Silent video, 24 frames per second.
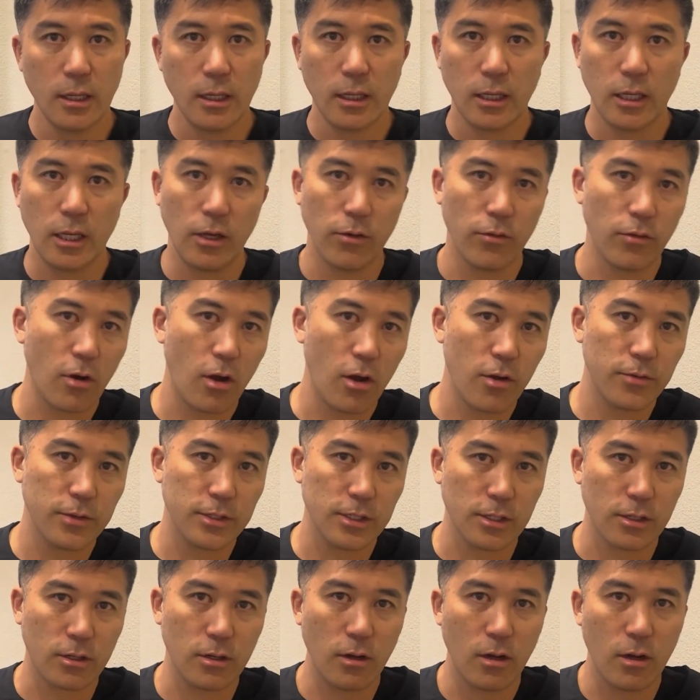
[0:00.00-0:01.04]
give our office
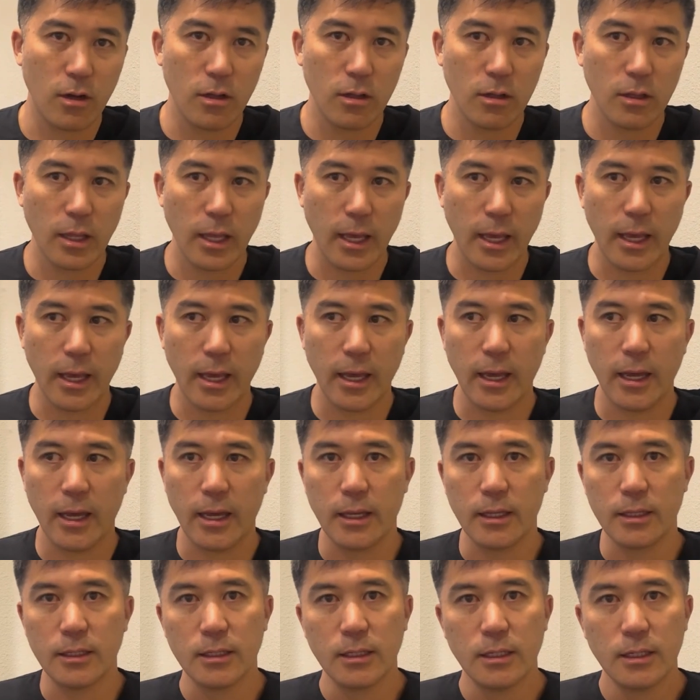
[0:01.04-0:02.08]
a call
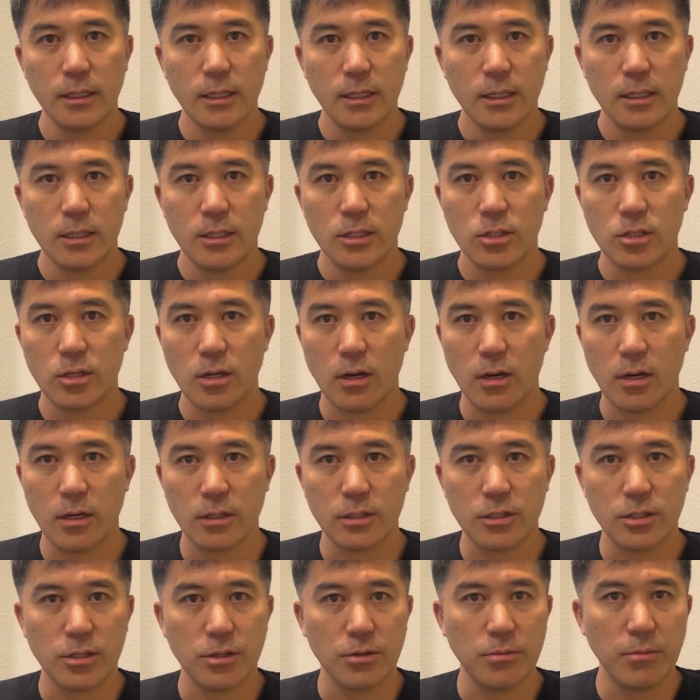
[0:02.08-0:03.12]
and talk
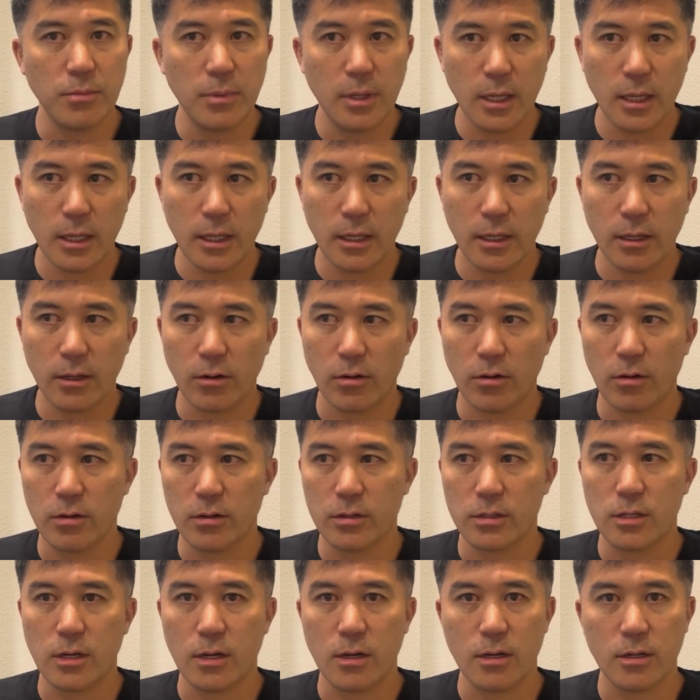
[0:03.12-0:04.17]
to me or
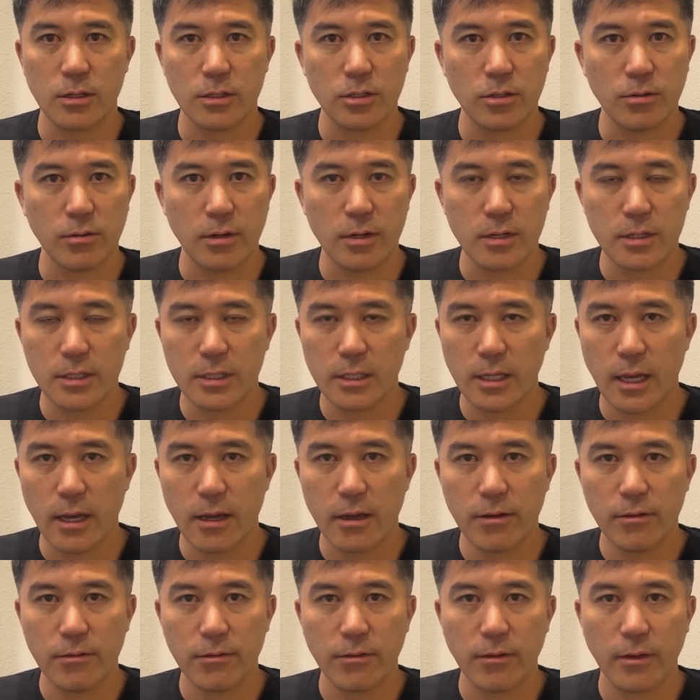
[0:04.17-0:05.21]
talk to our
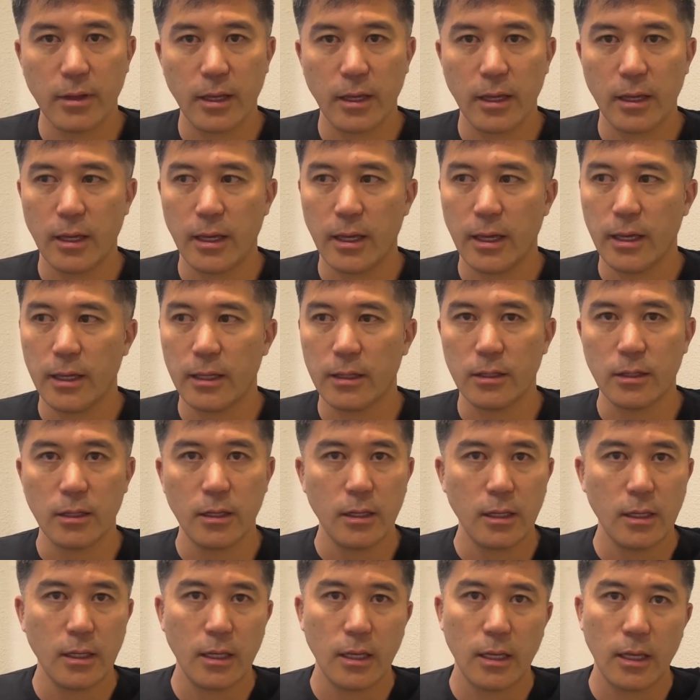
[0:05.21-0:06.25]
staff. And
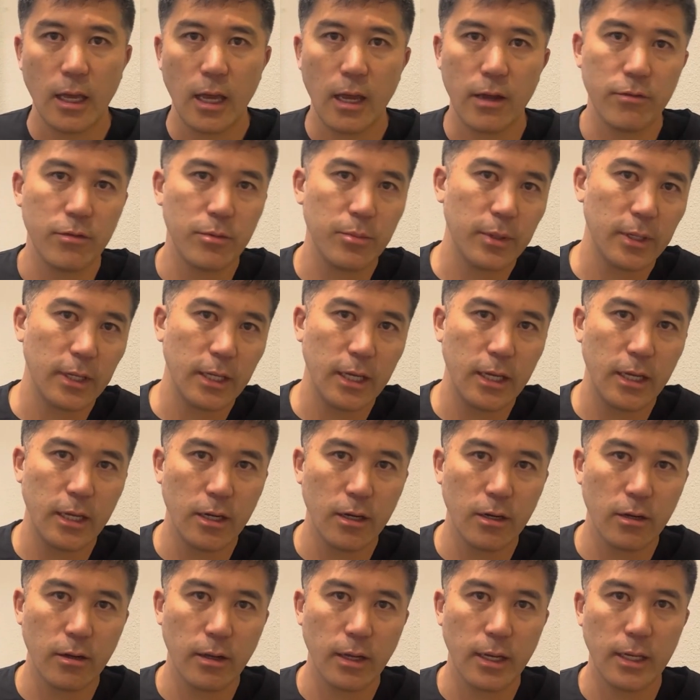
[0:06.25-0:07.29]
everybody
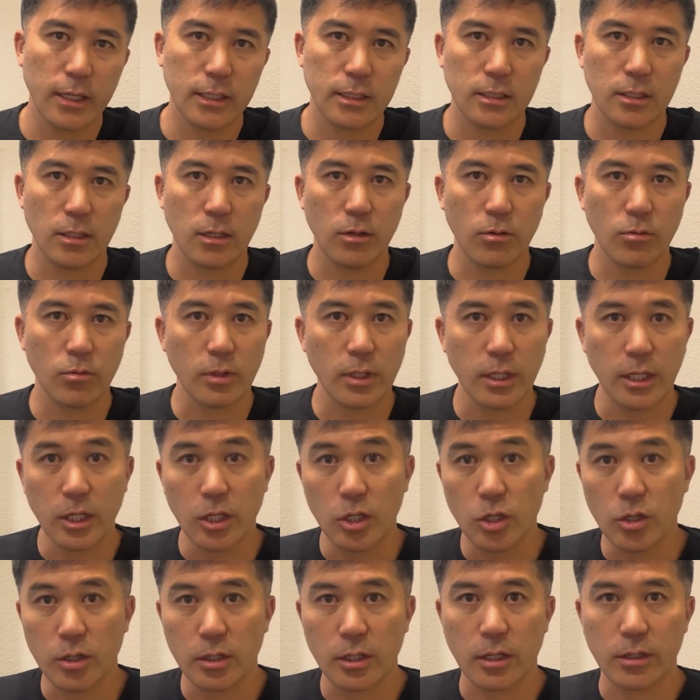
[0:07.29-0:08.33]
here has a really
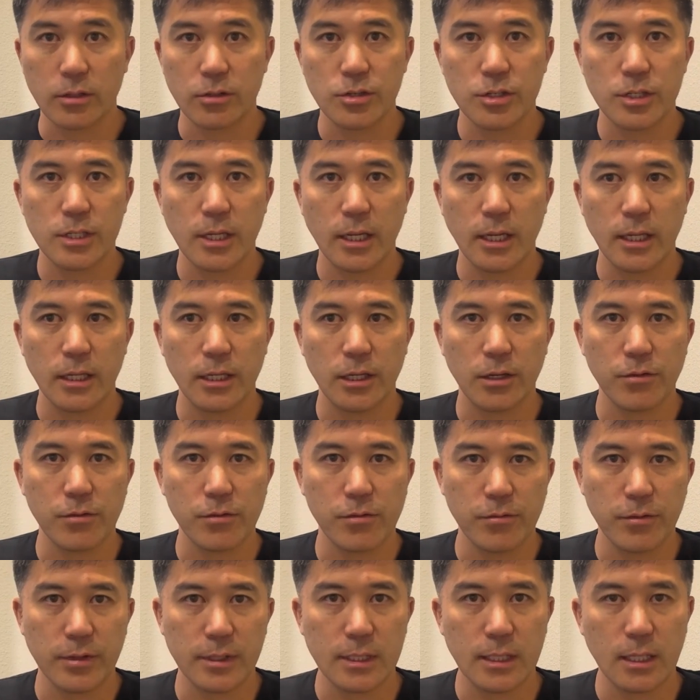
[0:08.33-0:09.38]
good understanding of
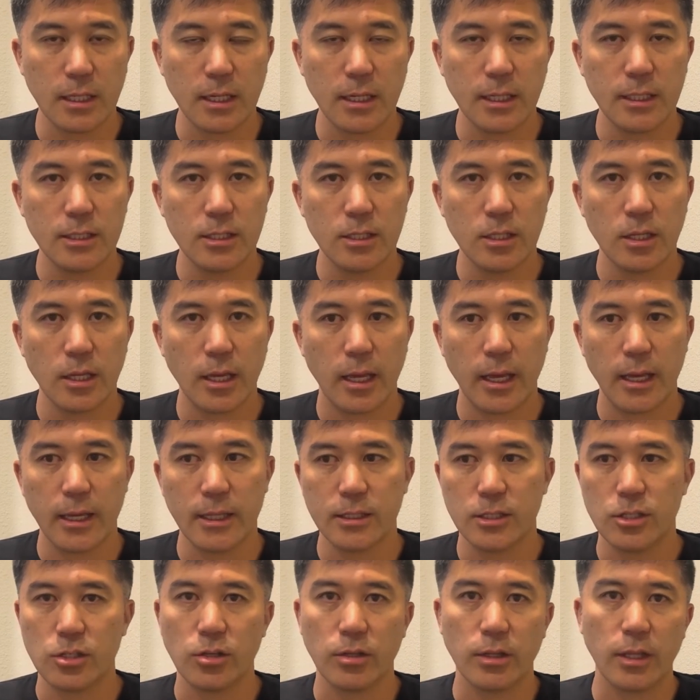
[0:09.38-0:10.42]
Invisalign, and
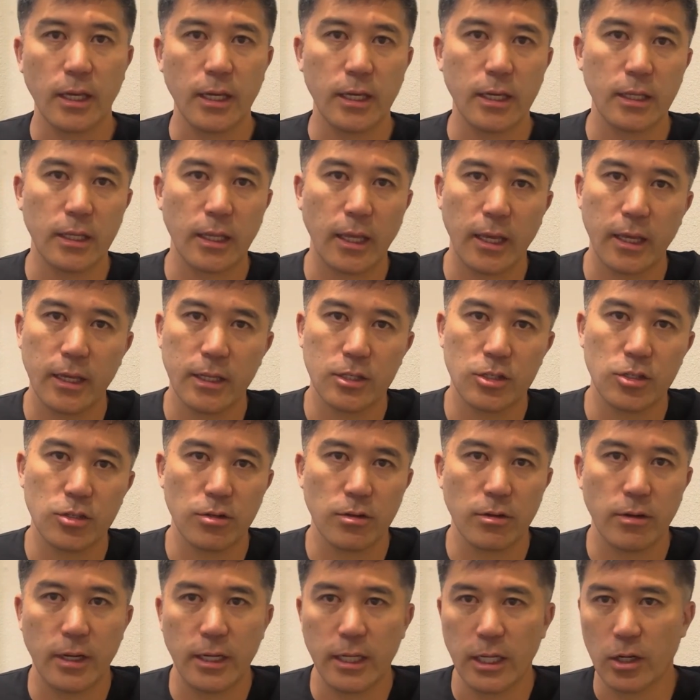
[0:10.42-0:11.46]
so they can
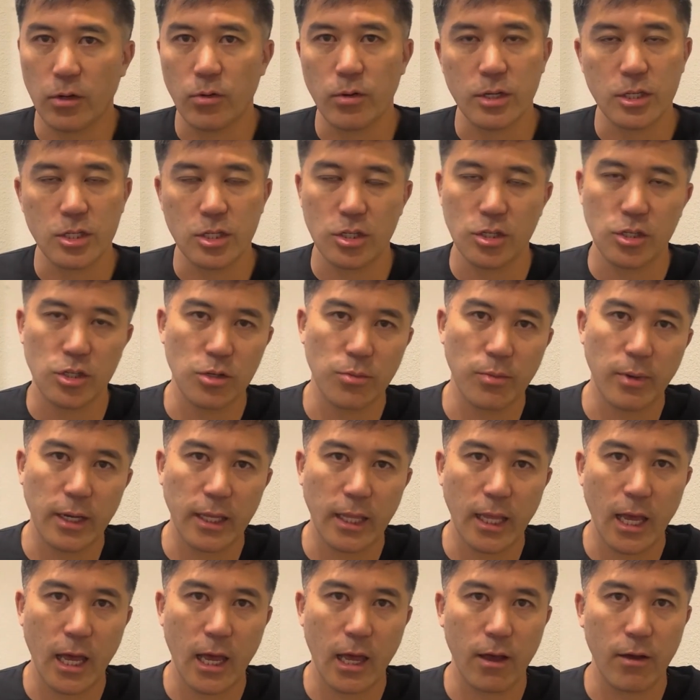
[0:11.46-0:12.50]
answer any questions you might
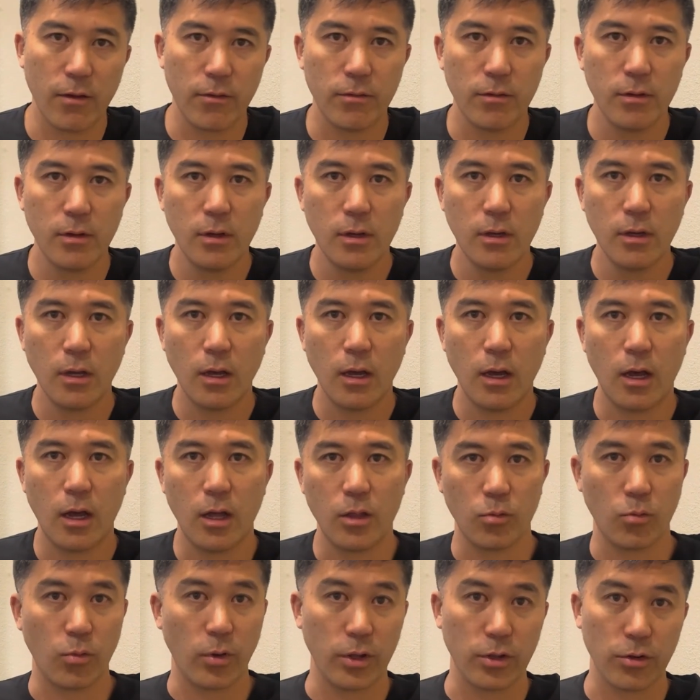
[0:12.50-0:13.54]
have
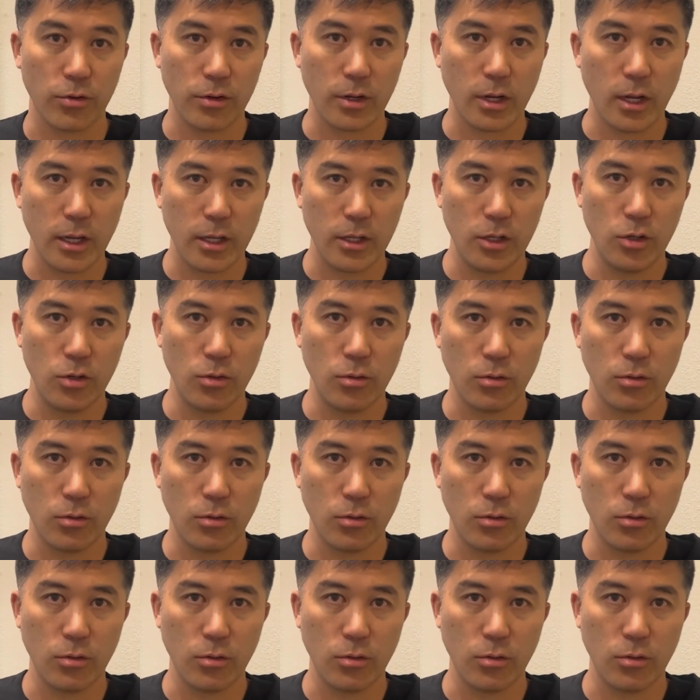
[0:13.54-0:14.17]
on whether or not you